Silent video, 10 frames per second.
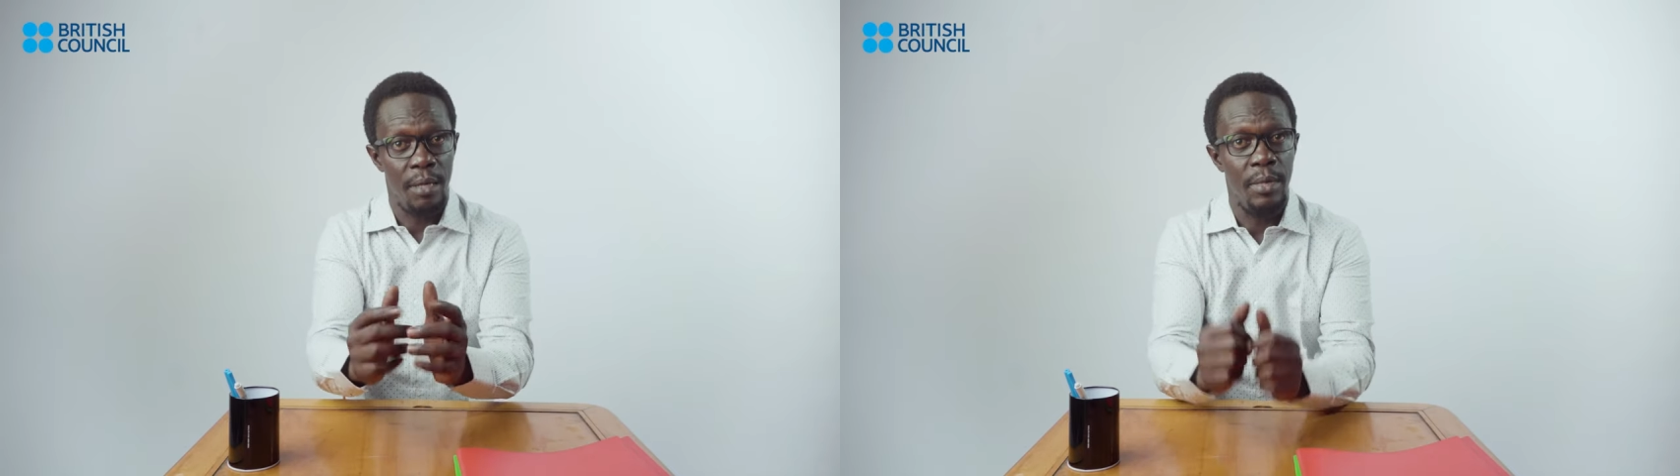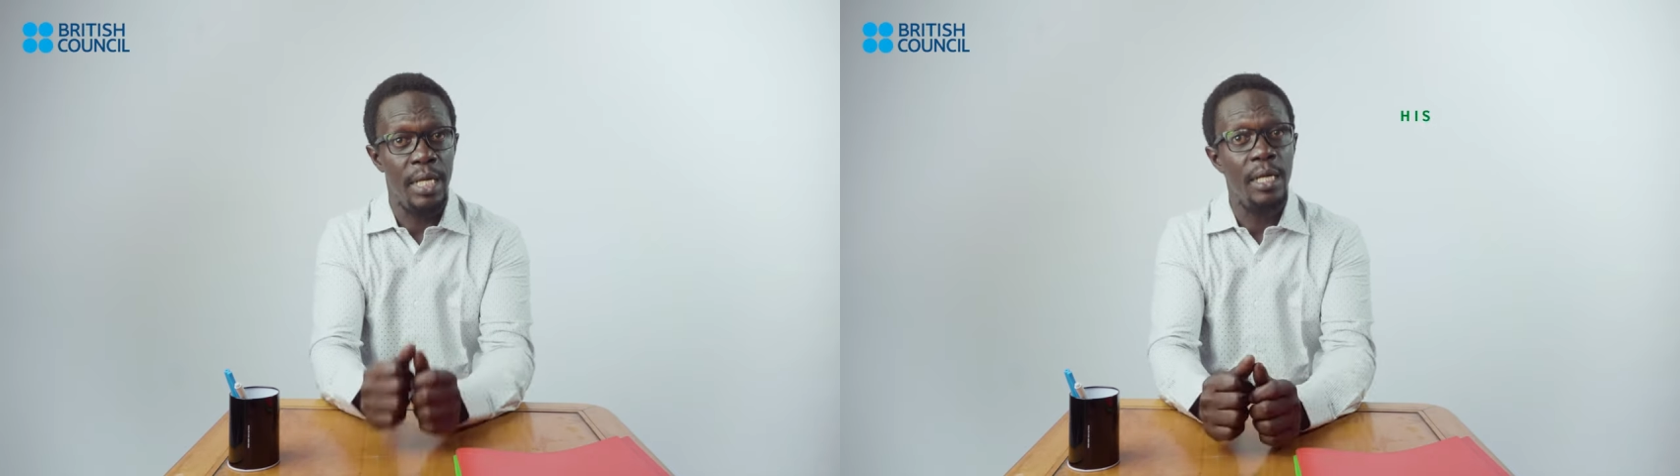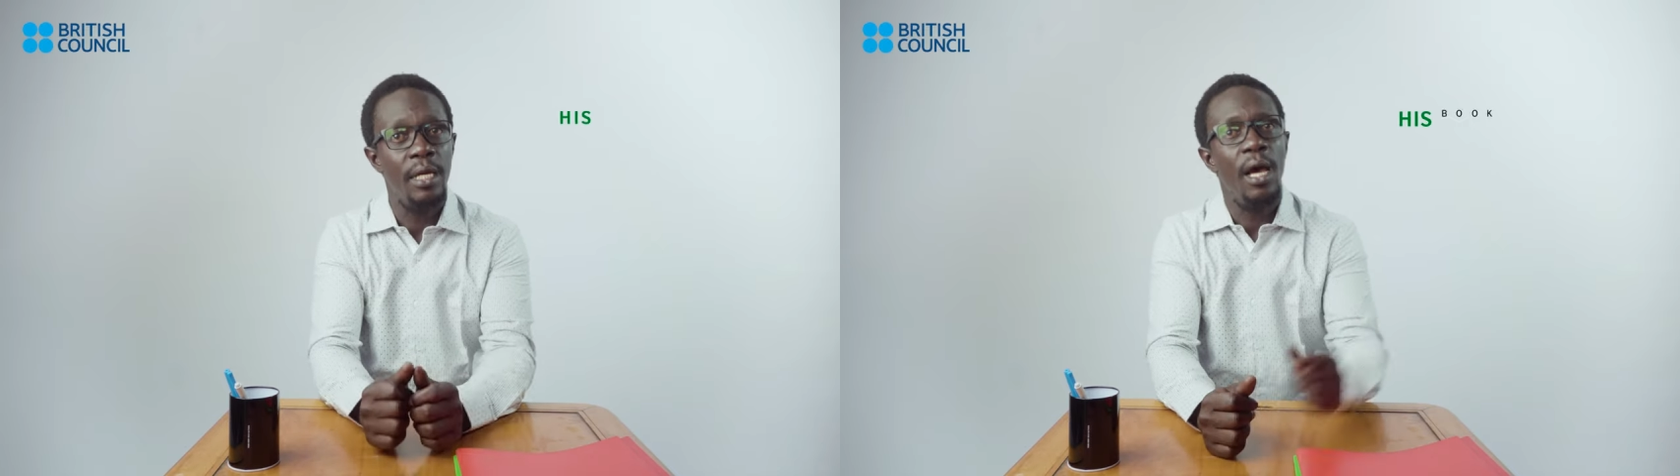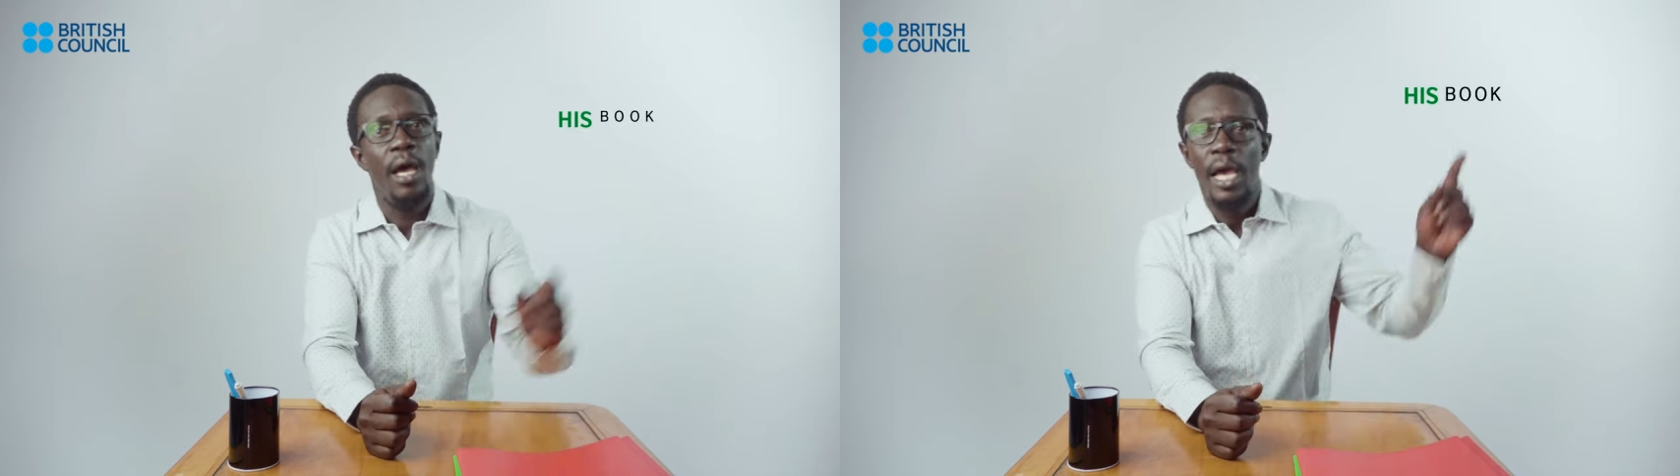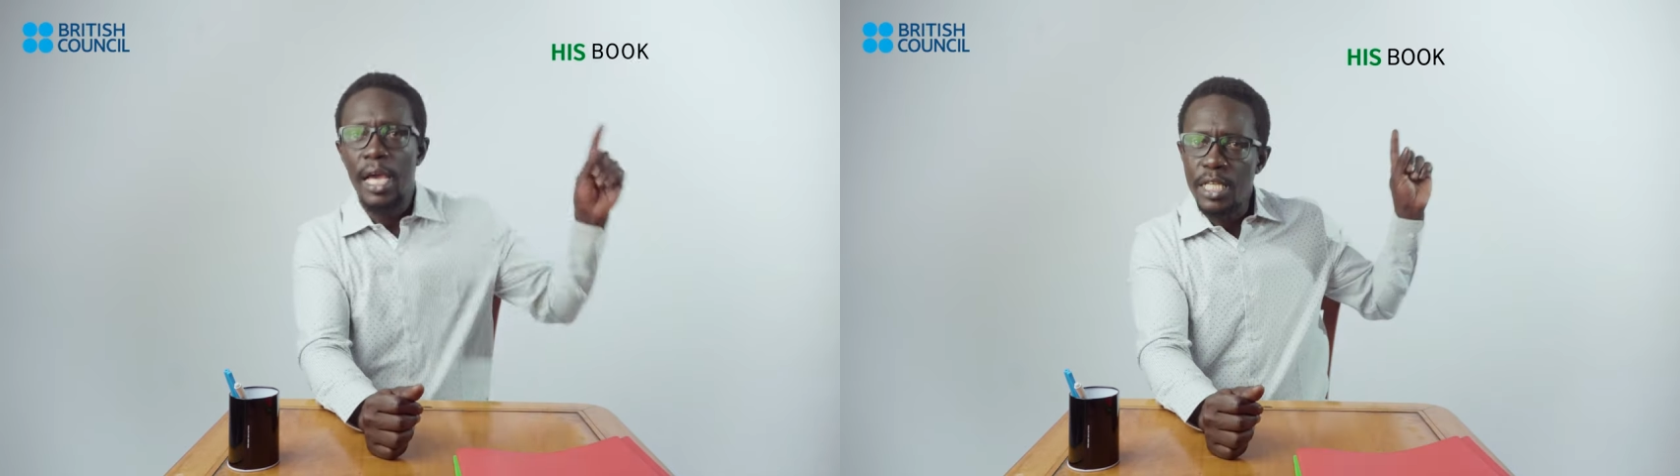mean
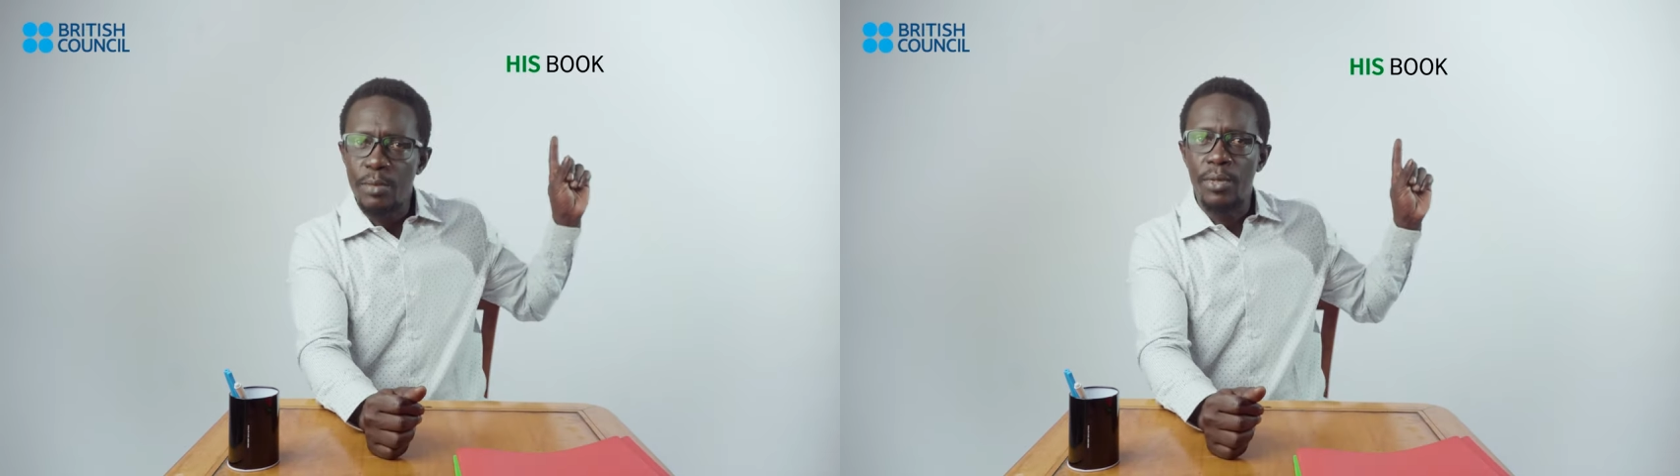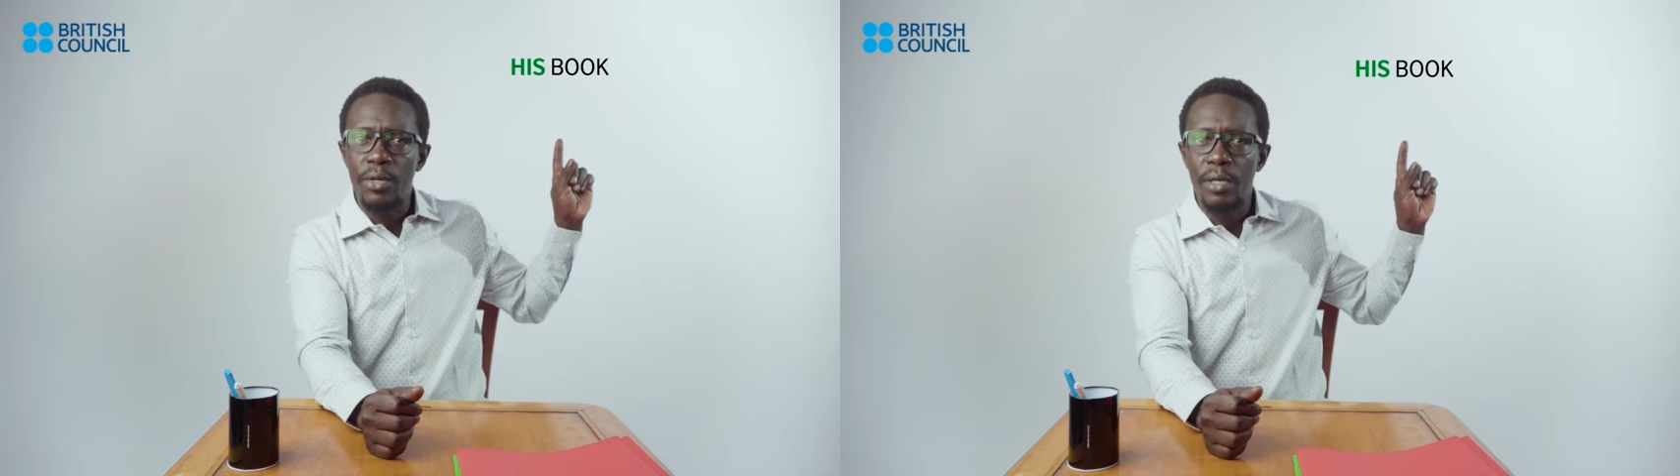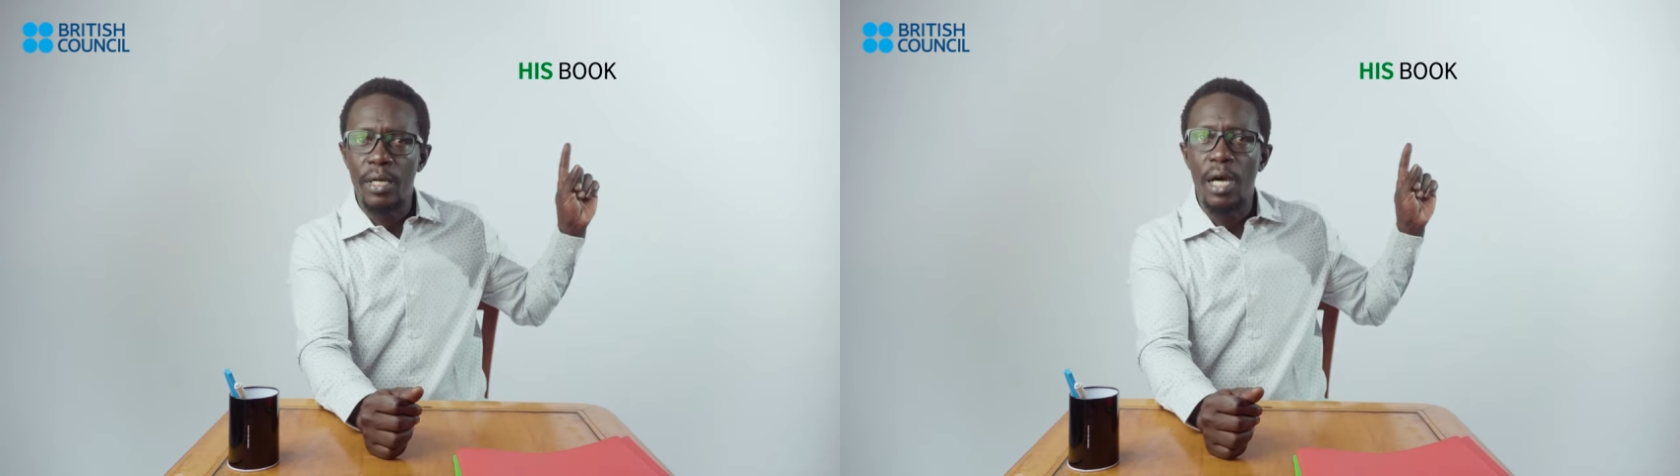his book,